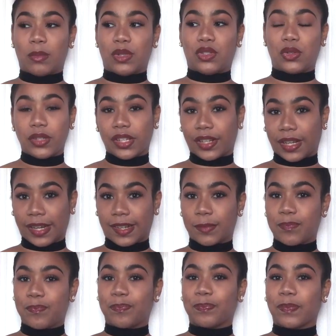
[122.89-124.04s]
junior
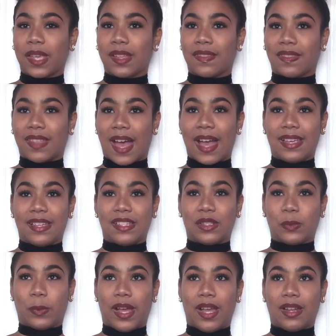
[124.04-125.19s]
year. That is
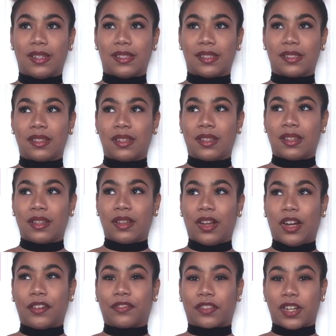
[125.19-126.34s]
when
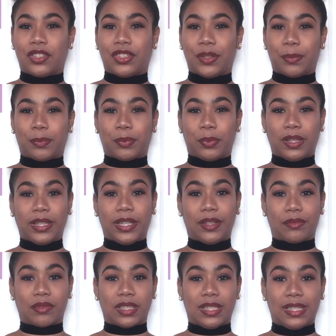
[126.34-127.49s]
our friendship
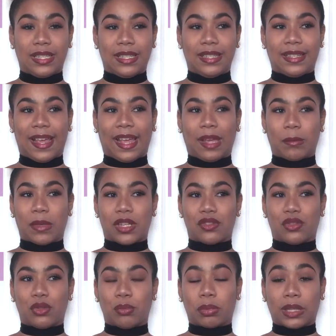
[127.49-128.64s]
really came
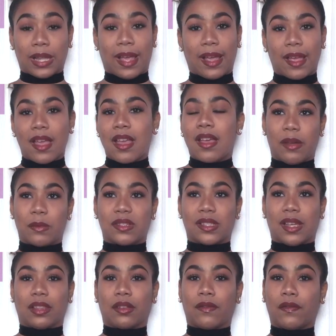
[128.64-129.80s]
into play. It was
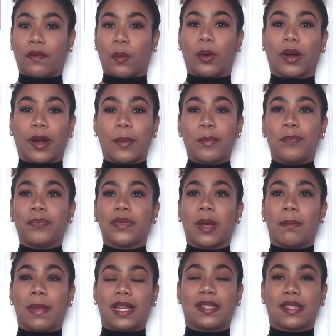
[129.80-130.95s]
like the four
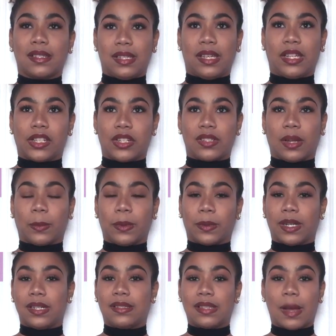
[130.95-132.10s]
musketeers, like we were
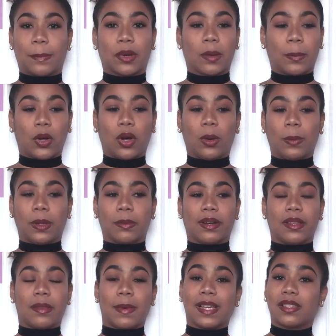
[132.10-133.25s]
inseparable, we were
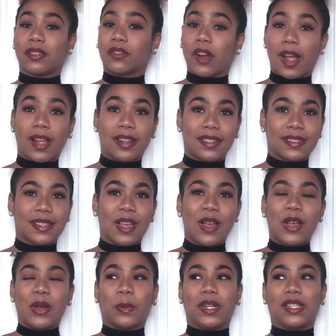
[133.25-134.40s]
the best of friends,
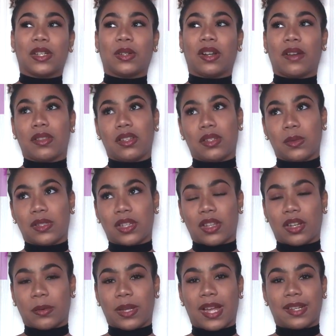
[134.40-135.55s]
we told everything to each
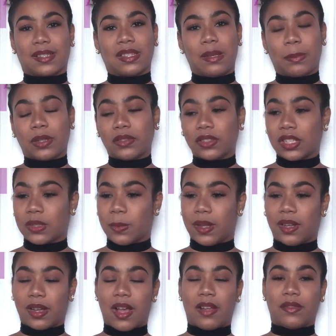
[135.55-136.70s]
other, we had sleepovers, we
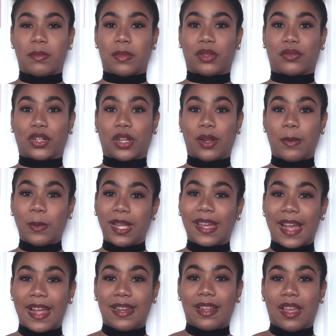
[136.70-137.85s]
hung out every motherfucking
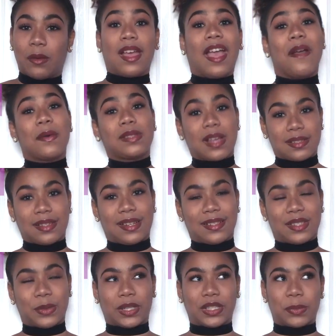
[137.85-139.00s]
weekend. It was us against
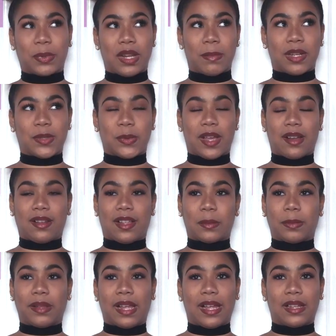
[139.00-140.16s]
the world, pretty much. We had a lot of
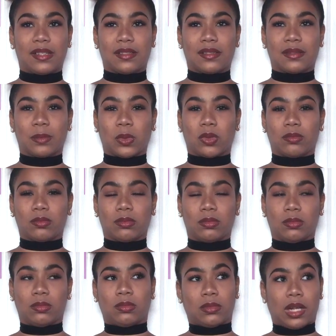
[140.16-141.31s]
plans. Well,
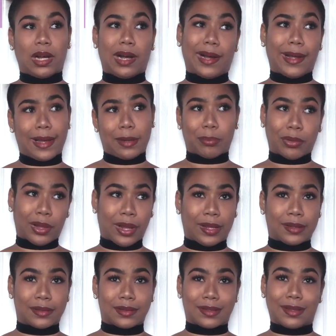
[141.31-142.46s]
I had
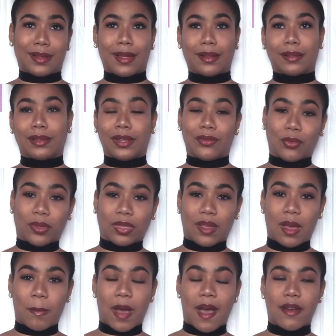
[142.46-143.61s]
plans to like live with
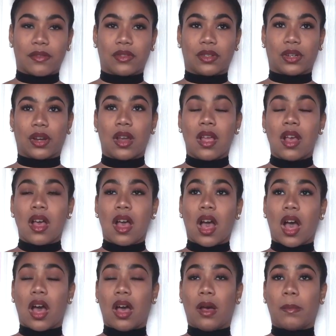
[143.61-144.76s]
them after
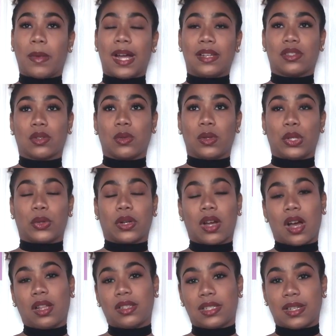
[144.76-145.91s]
high school and go to
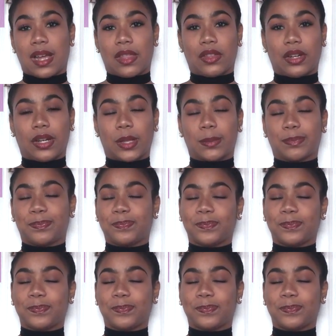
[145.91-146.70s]
college together.